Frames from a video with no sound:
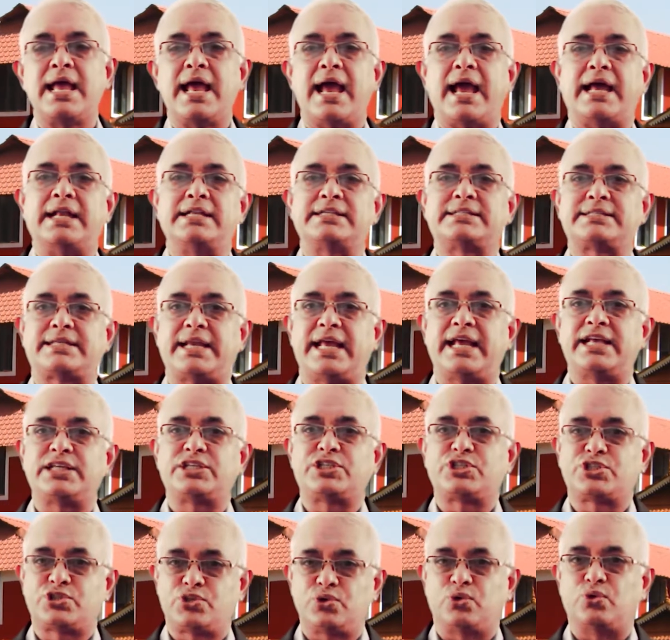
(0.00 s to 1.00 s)
and
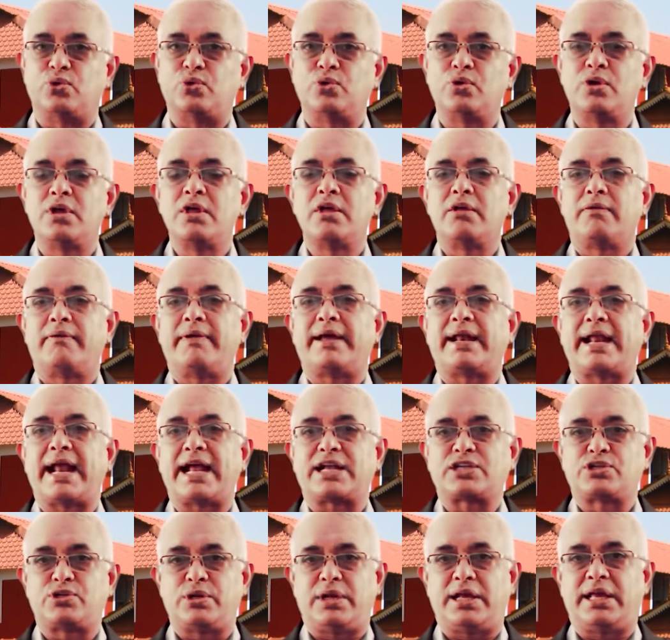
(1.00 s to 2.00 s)
stage 2, where
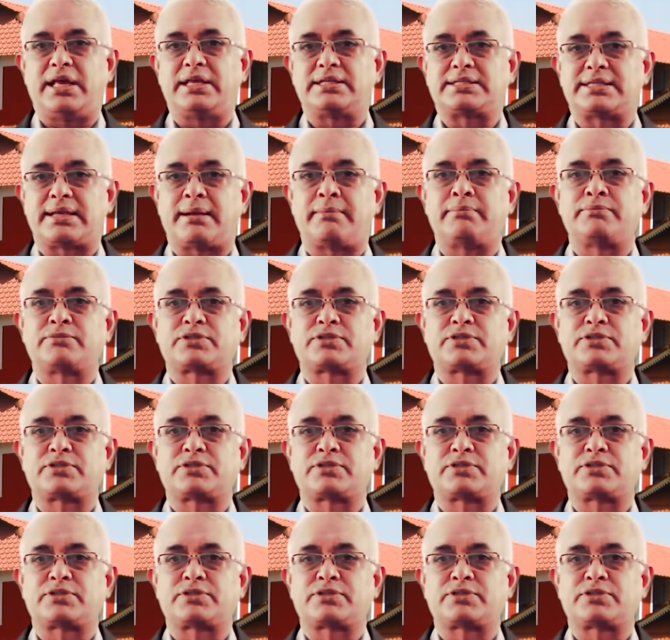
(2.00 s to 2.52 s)
actually some